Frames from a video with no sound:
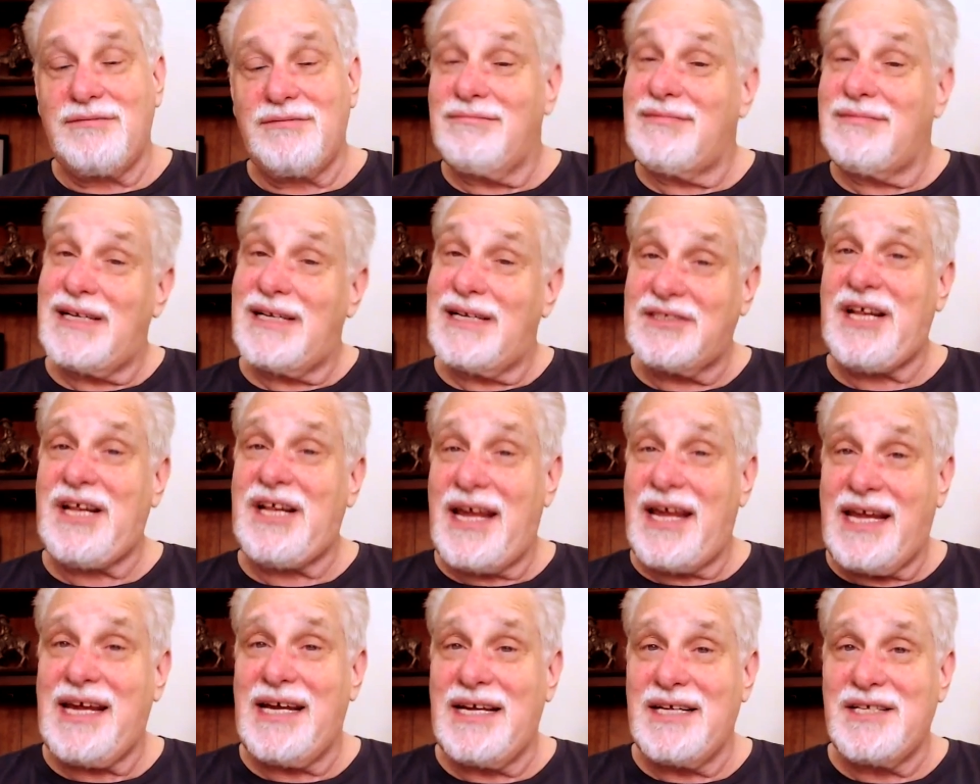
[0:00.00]
And that's
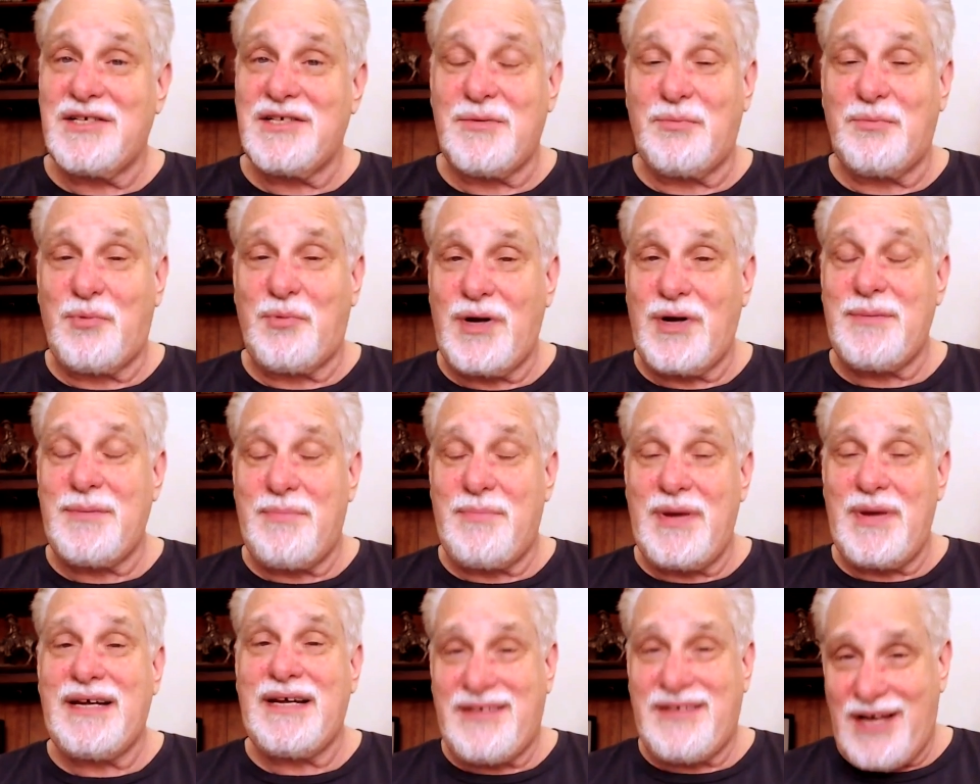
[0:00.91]
taking in some pretty
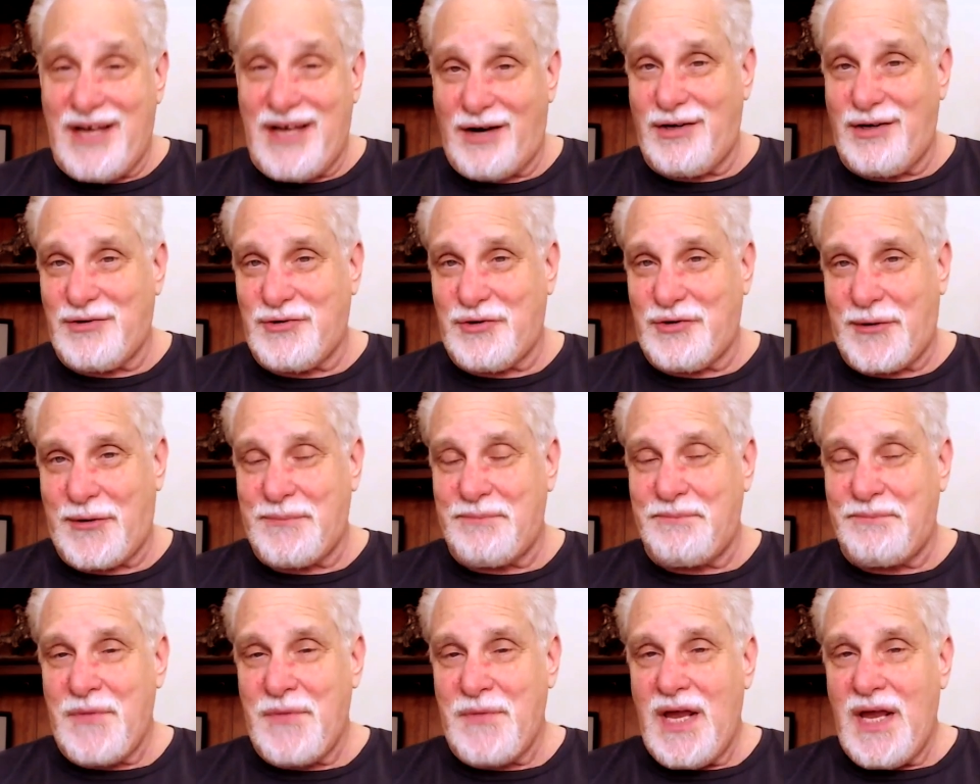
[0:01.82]
big territory.